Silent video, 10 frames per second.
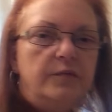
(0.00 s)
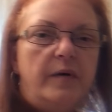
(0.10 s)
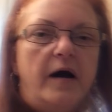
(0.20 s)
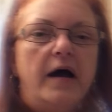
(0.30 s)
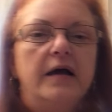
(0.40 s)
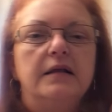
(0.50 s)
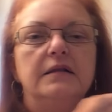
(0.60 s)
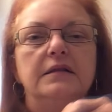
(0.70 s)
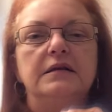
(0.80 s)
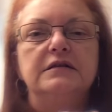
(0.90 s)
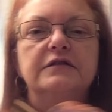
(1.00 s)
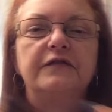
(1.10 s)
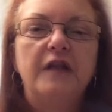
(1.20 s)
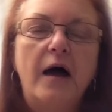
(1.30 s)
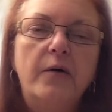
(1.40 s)
buy these
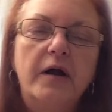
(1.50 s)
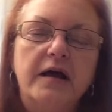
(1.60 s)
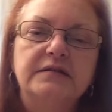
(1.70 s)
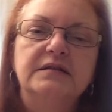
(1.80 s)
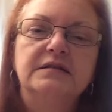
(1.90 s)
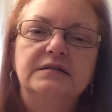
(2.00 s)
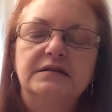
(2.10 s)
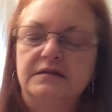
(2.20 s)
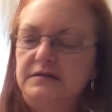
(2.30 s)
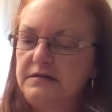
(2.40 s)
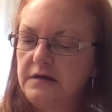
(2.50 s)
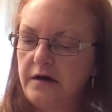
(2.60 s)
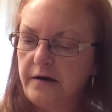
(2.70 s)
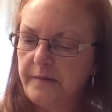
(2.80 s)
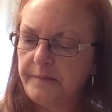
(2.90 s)
flower essences,
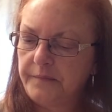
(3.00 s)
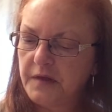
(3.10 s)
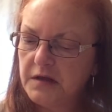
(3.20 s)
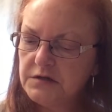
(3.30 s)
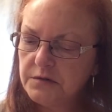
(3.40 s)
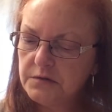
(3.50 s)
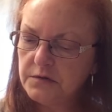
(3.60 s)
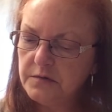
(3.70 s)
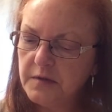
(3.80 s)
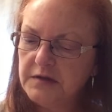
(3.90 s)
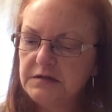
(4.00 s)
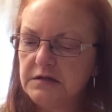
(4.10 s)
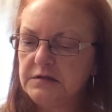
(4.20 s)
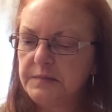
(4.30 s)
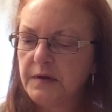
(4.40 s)
I don't know who makes
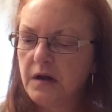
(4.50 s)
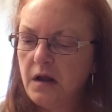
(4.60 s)
these, but